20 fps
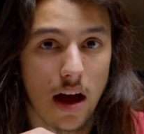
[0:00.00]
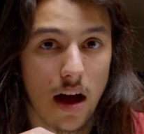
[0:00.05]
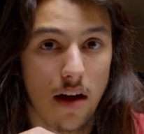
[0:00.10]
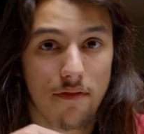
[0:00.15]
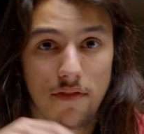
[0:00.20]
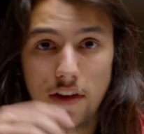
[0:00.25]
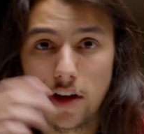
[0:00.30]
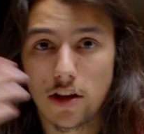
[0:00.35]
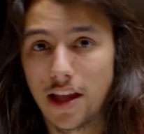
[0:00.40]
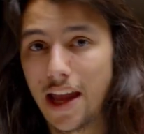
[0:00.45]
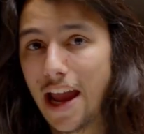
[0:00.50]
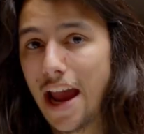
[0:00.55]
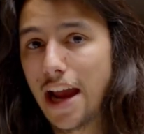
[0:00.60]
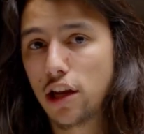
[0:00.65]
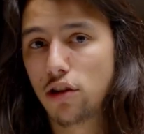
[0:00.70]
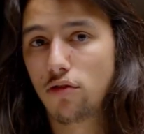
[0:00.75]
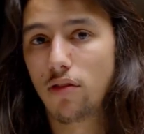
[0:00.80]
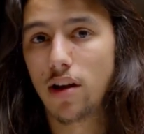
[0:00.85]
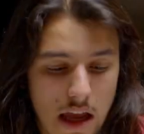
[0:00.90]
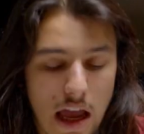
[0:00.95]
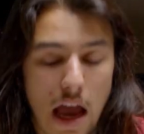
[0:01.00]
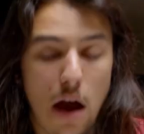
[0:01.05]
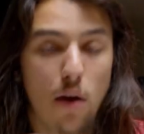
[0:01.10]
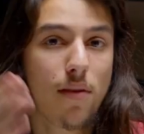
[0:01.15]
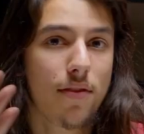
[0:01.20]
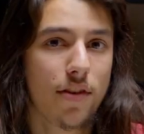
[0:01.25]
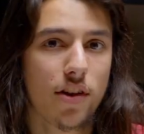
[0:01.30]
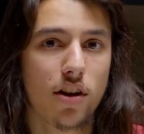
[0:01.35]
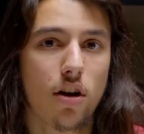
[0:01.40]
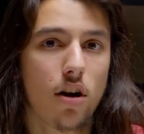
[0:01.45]
fairly accurate.
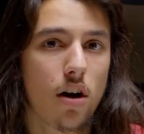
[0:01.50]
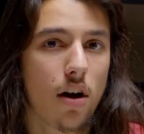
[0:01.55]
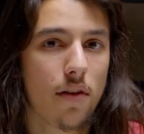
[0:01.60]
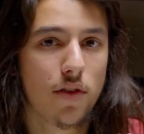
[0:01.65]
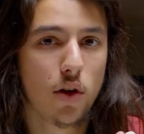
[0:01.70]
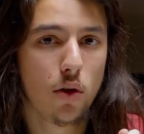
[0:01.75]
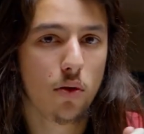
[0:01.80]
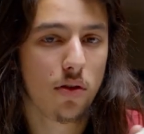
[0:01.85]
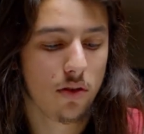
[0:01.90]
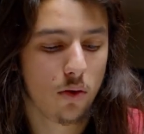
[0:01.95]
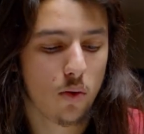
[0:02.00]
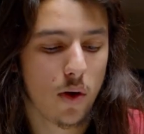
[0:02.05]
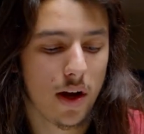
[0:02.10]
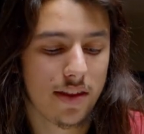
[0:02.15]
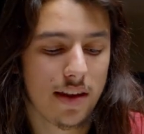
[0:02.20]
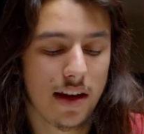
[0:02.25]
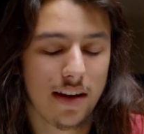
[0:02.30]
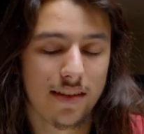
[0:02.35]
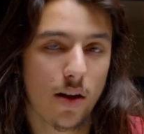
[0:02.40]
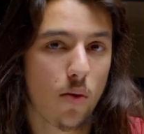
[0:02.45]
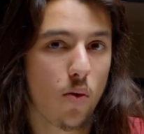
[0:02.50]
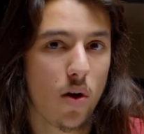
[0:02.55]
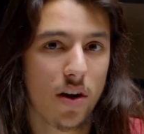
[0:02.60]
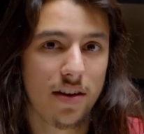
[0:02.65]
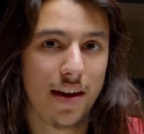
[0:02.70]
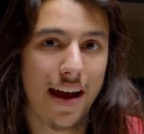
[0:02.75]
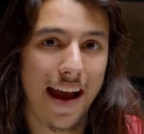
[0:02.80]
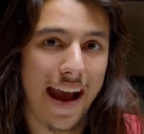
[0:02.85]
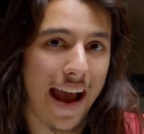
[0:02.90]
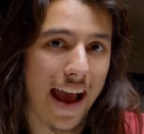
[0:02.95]
However, there are a few quick things I want
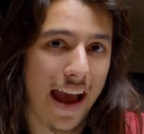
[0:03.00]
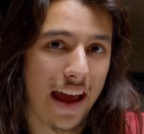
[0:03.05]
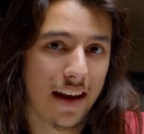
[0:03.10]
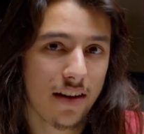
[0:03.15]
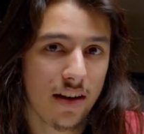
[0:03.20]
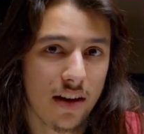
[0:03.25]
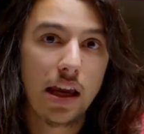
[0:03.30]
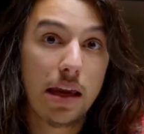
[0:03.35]
to add.